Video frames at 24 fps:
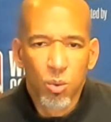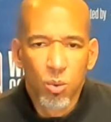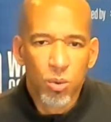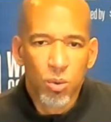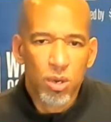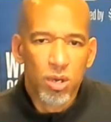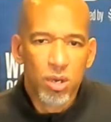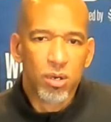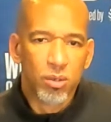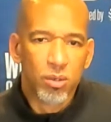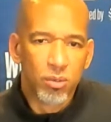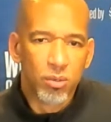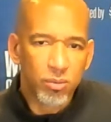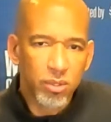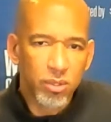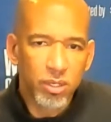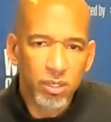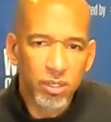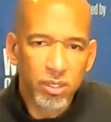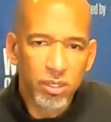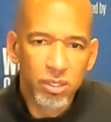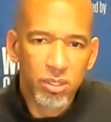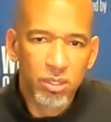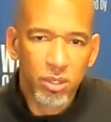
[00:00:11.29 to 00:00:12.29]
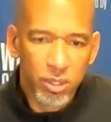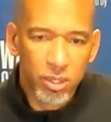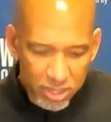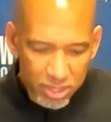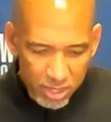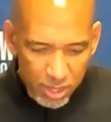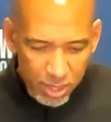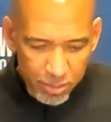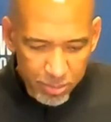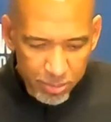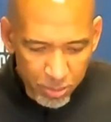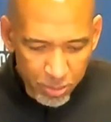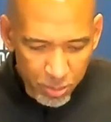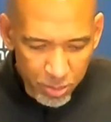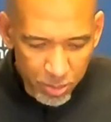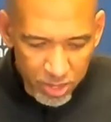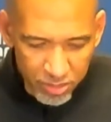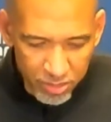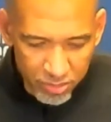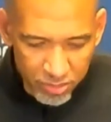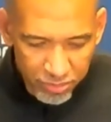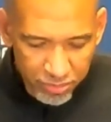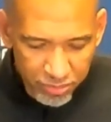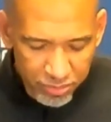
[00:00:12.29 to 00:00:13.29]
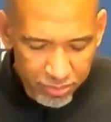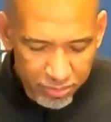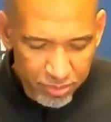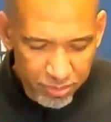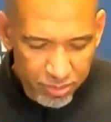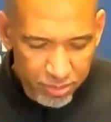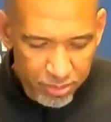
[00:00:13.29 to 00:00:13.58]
Well, you know, it's something we've